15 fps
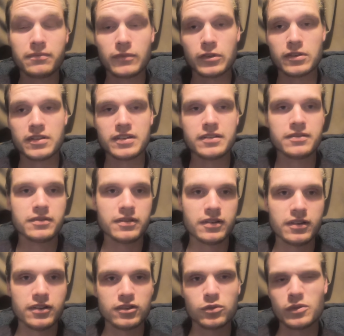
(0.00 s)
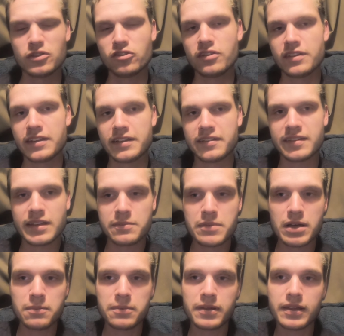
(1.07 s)
were switching their team
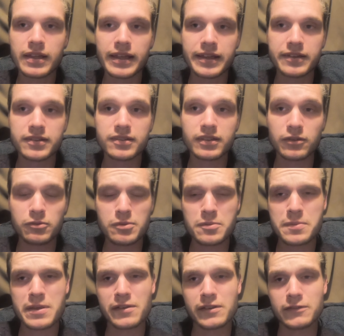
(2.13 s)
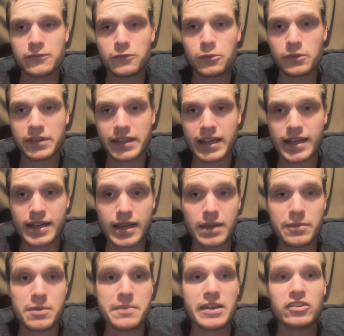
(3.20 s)
up as they were preparing for their
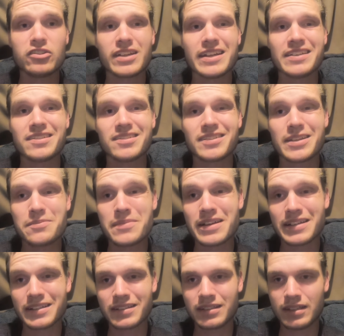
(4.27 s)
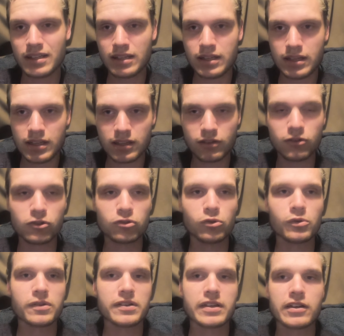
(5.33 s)
upcoming match against Denmark,
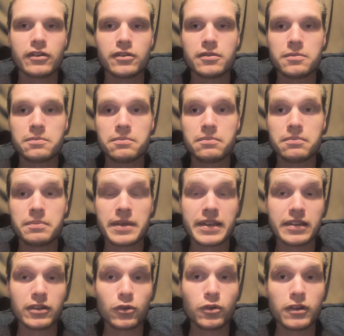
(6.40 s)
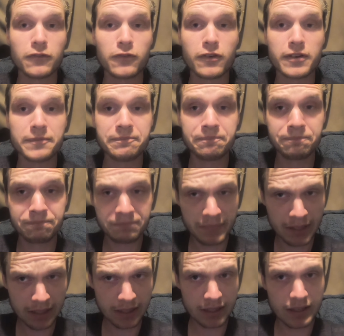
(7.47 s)
crucial European qualifying.
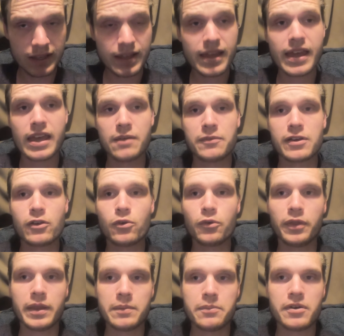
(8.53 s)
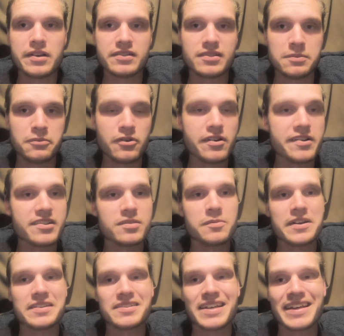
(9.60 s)
And we caught them by surprise
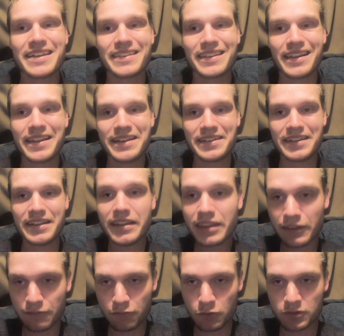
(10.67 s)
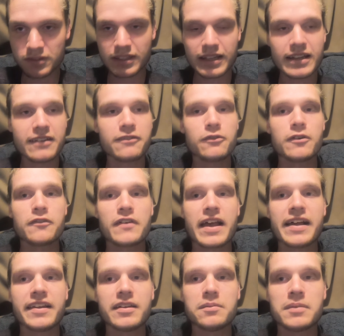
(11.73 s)
by taking the lead in the first half, with
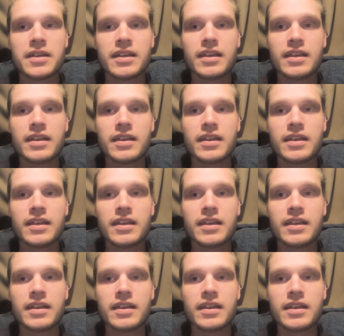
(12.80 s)
Callum